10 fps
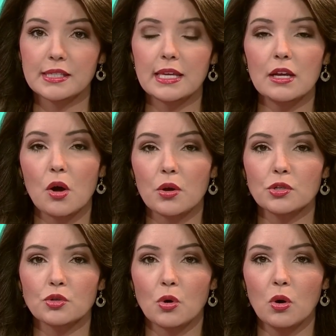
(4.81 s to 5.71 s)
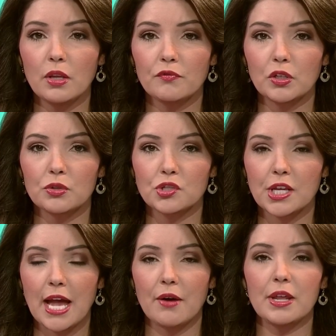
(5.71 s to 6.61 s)
Mosquito control in
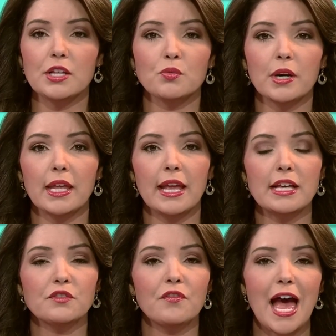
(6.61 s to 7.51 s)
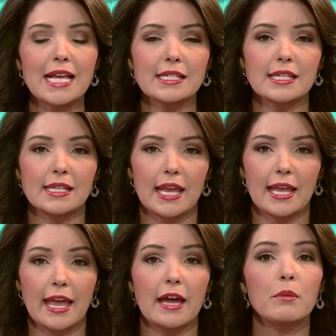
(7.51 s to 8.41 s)
Volusia County is working as fast as
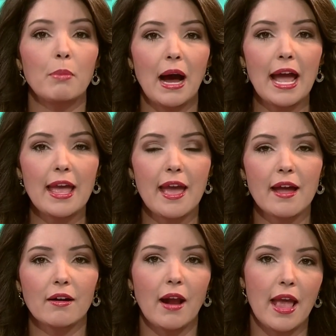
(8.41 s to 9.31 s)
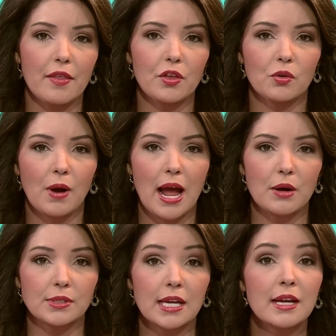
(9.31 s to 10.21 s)
they can by air and the
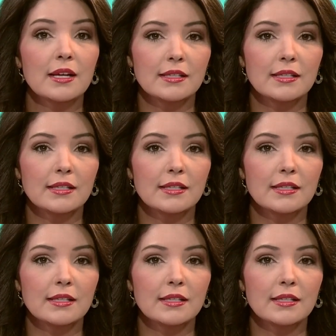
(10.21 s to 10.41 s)
ground